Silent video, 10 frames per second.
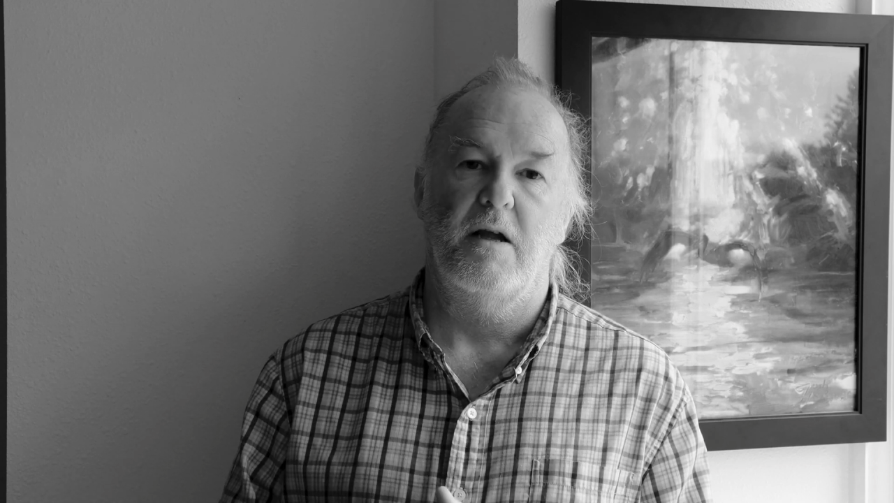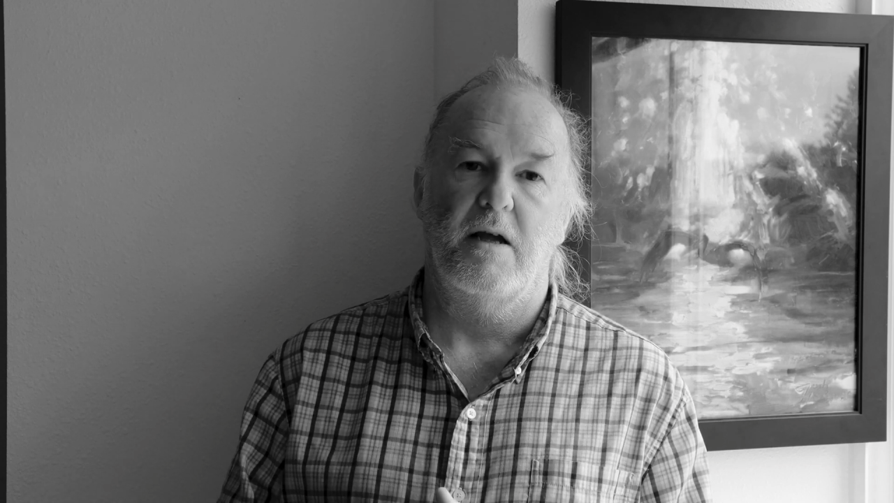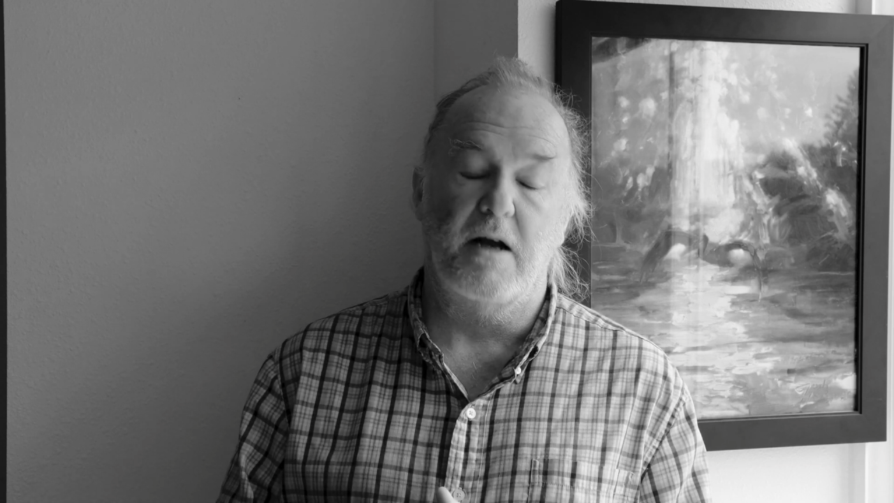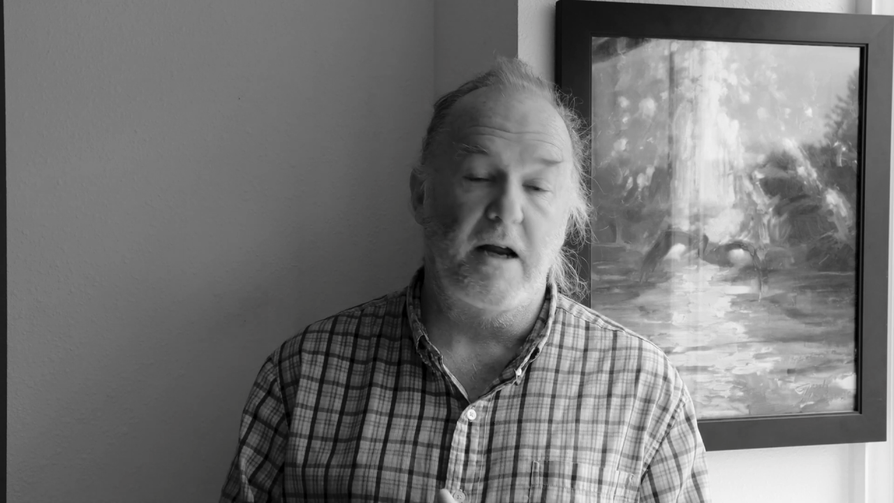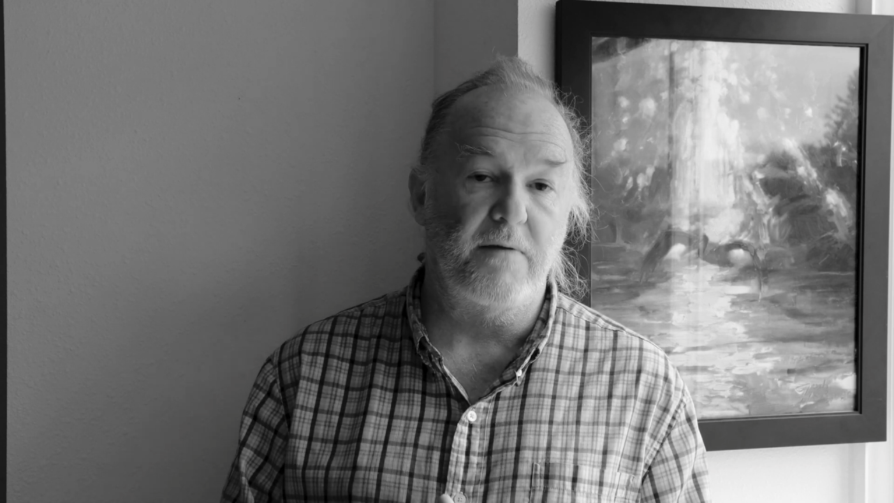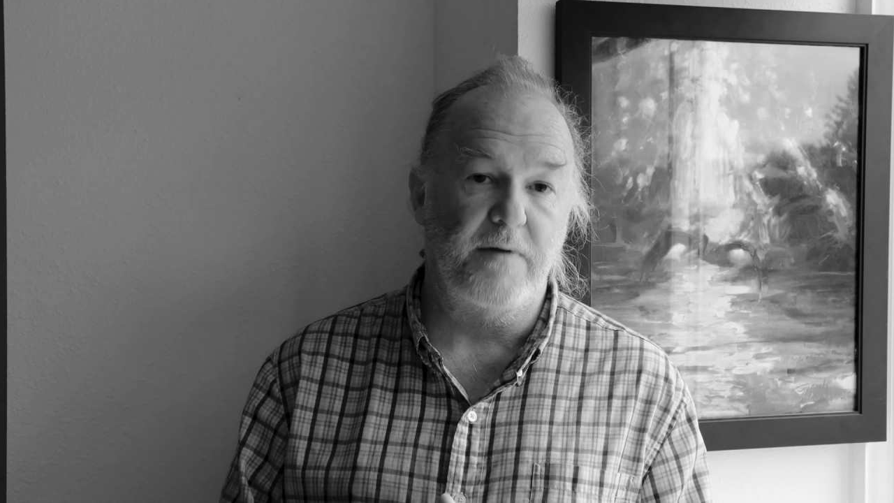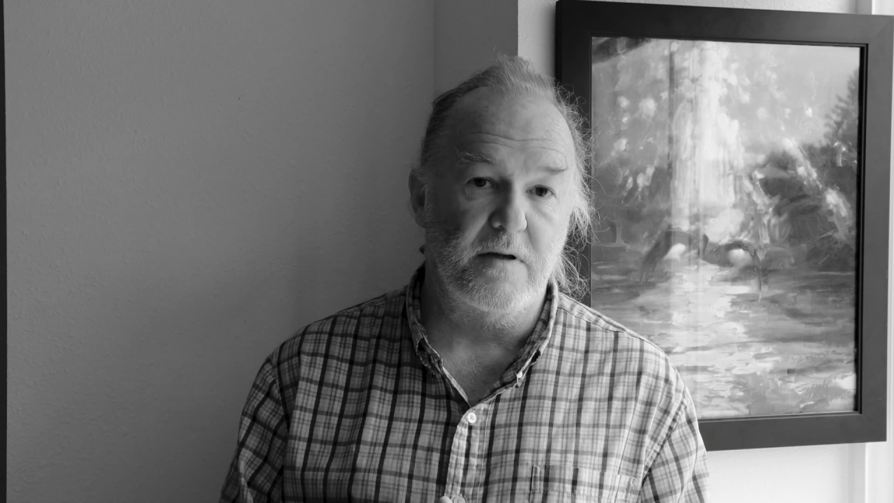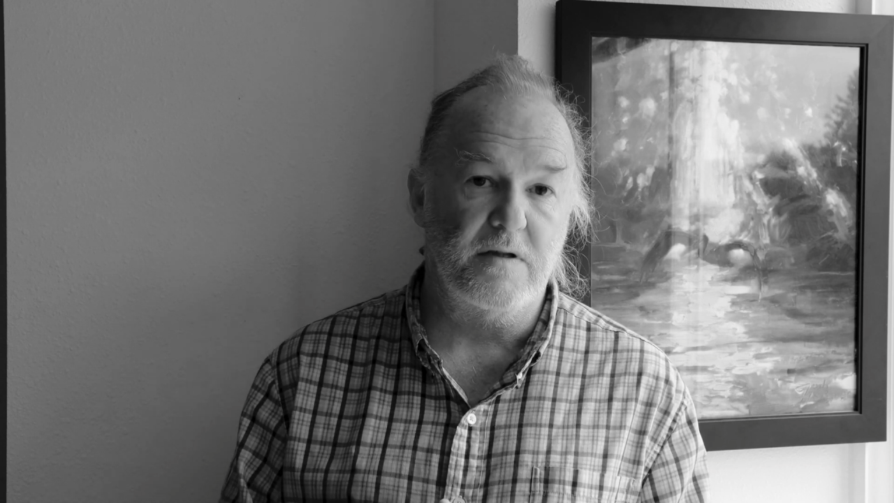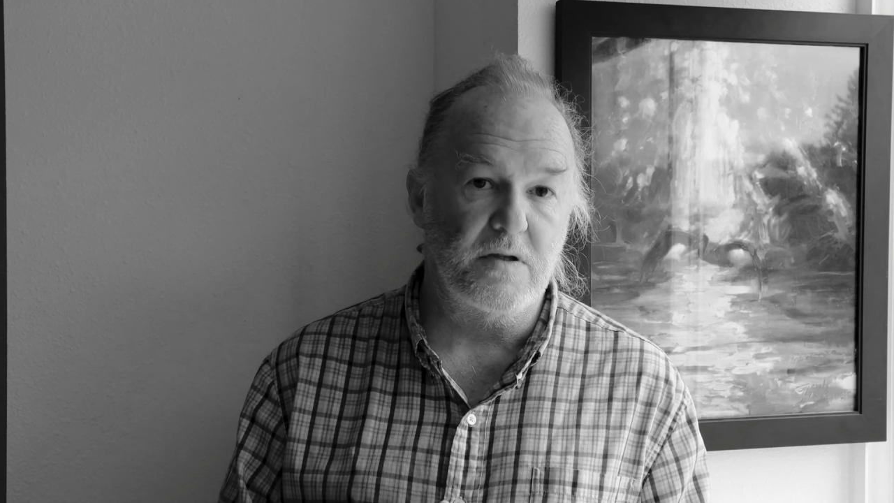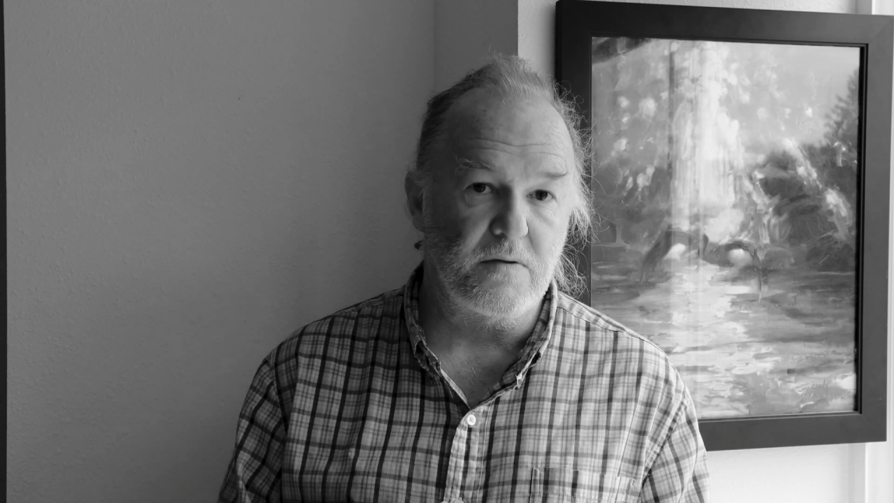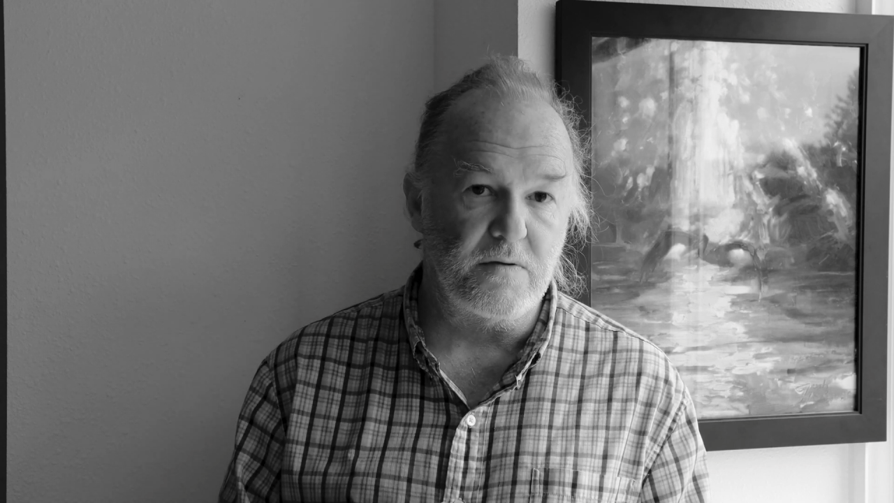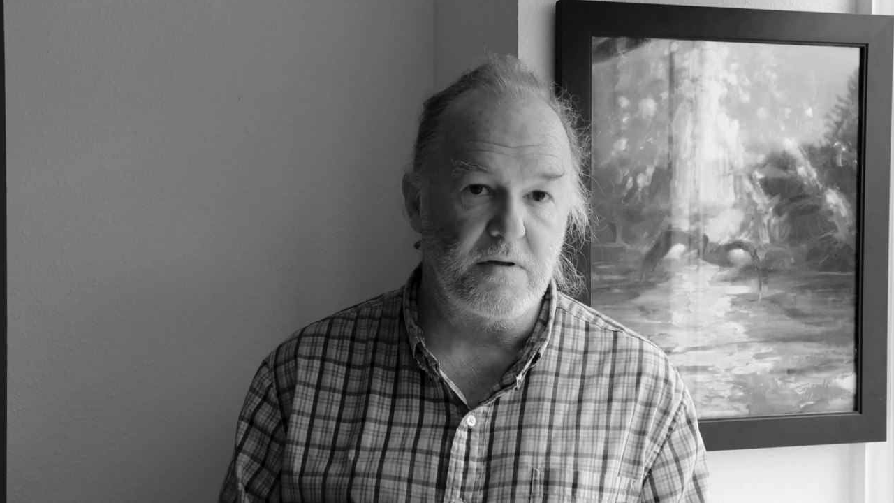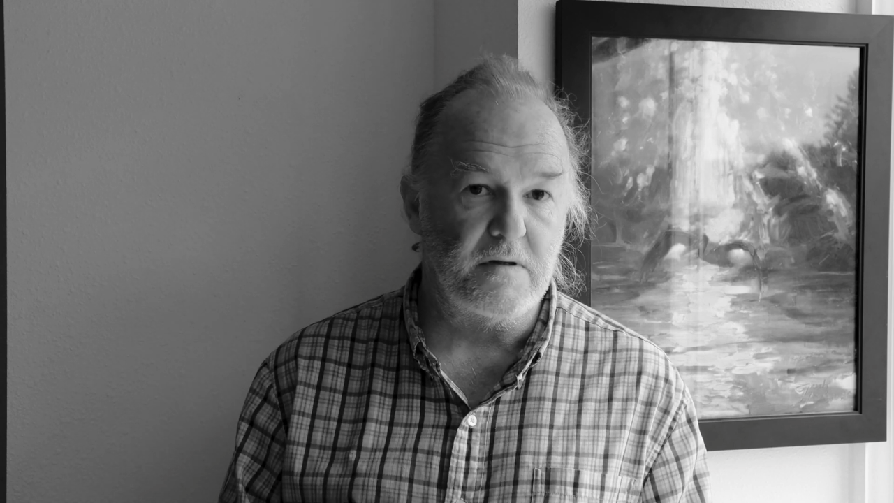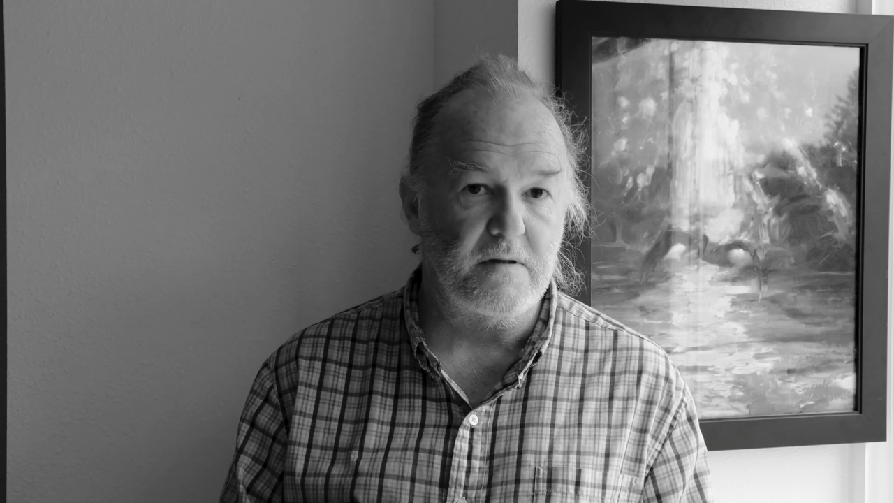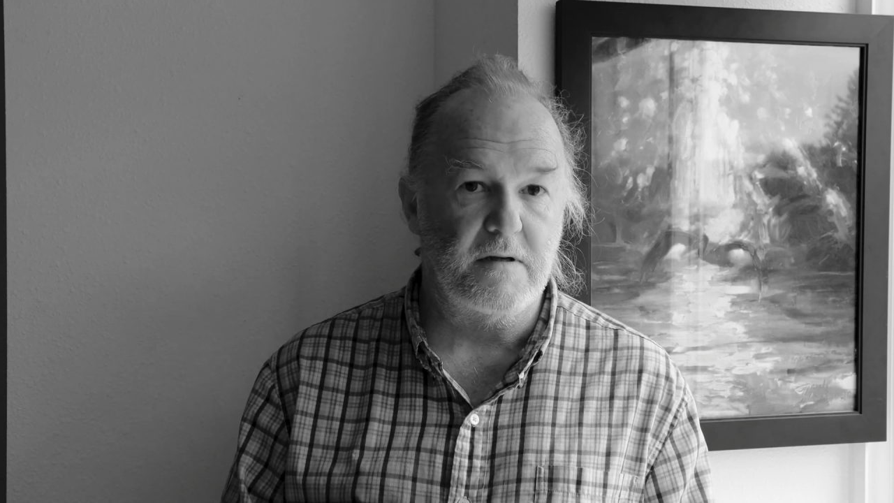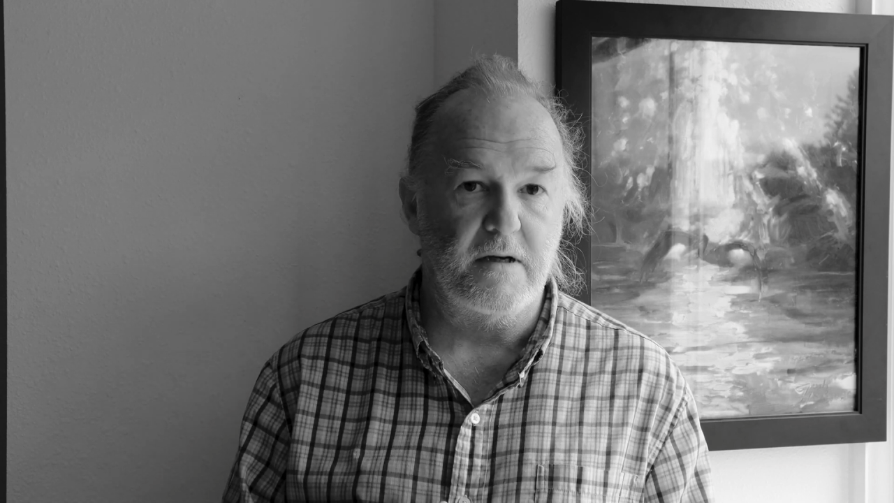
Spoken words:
And I have found solutions.